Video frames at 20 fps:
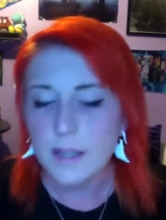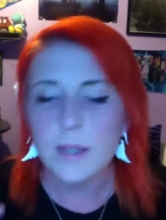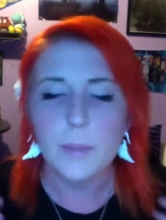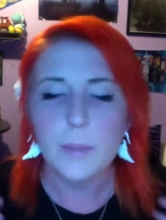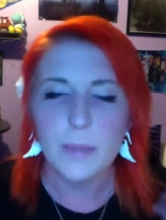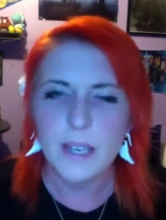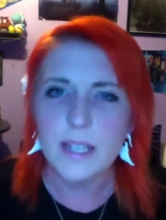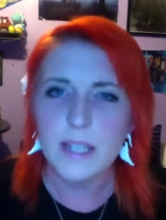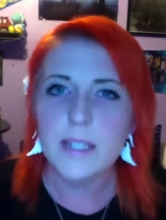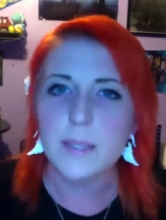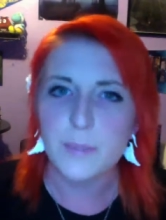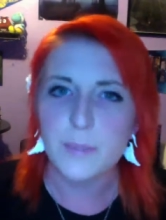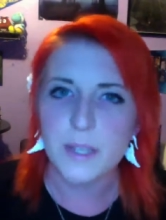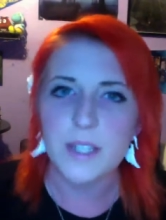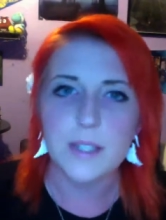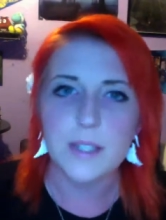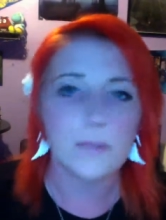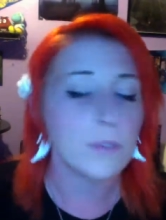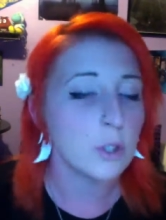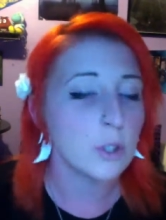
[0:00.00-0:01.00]
the biggest
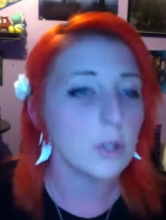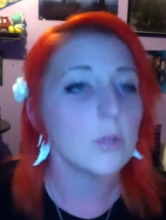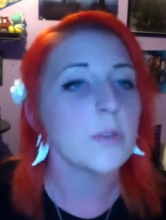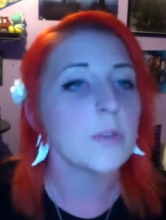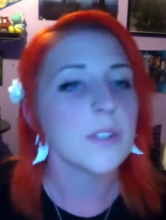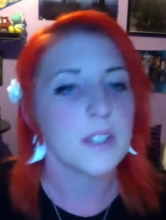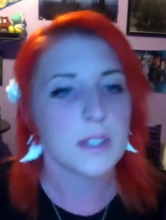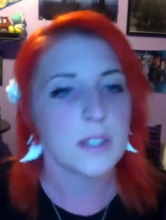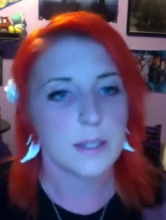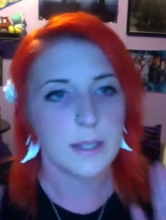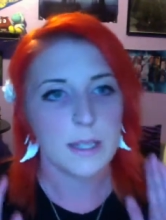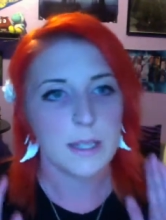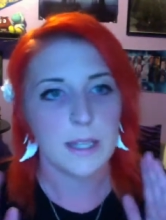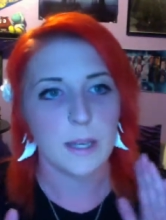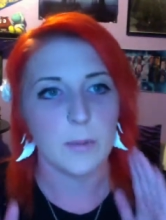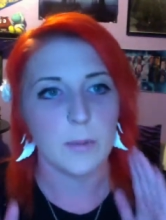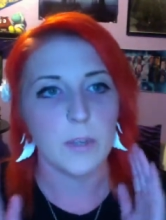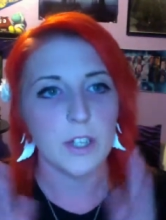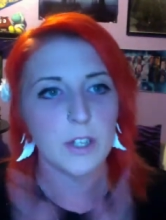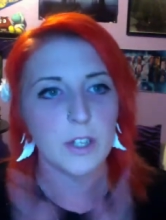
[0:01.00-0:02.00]
piece of news
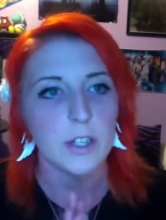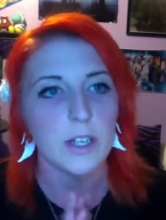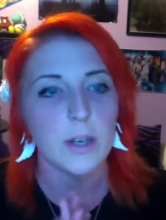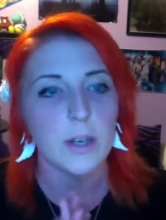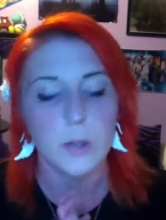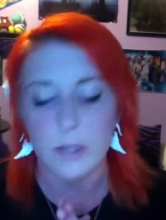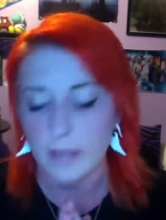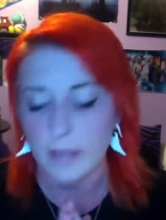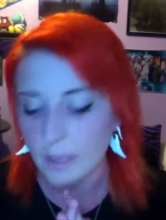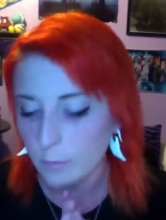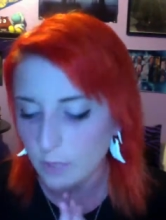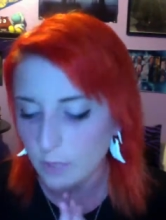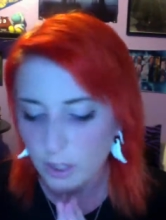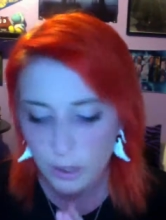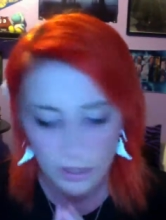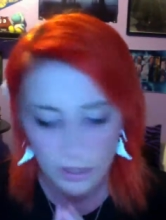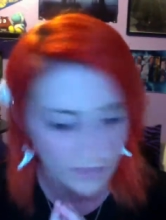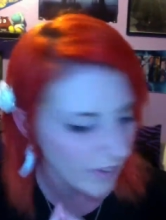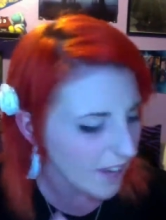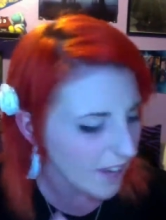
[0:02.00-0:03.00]
that we could that we
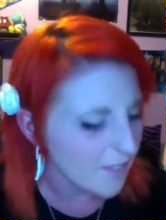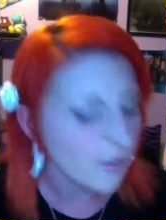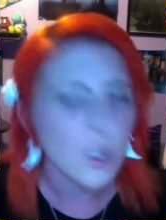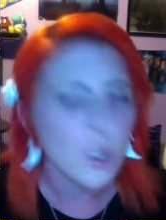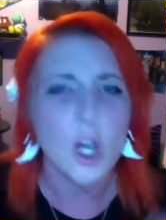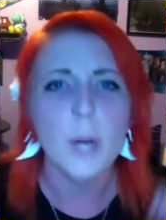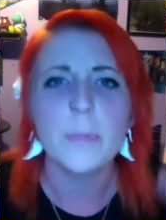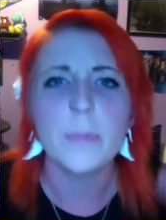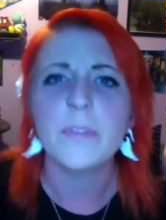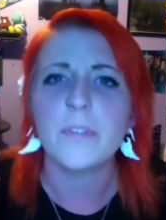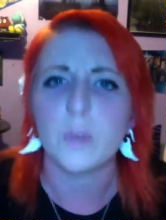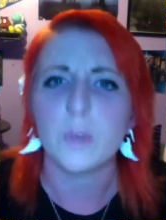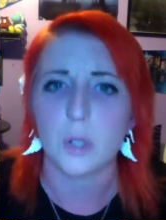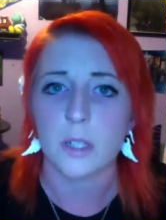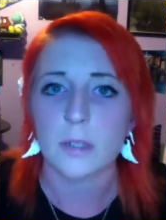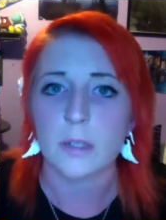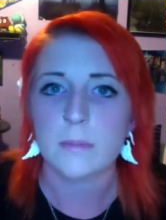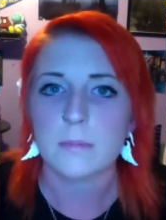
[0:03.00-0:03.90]
could have ever hoped for